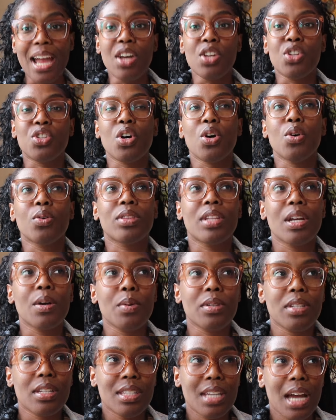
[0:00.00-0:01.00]
So there
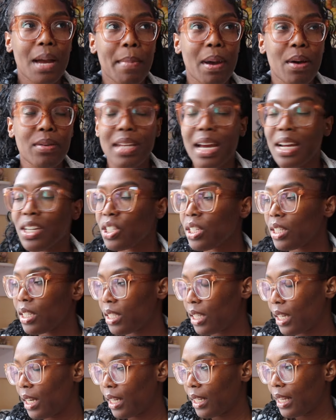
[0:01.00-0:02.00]
was a time I was actually
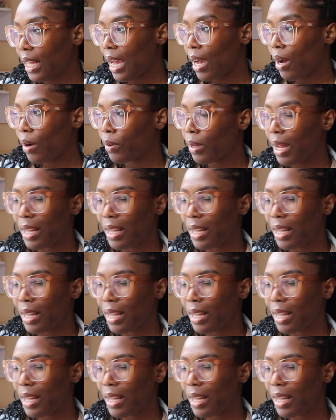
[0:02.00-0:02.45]
sitting down.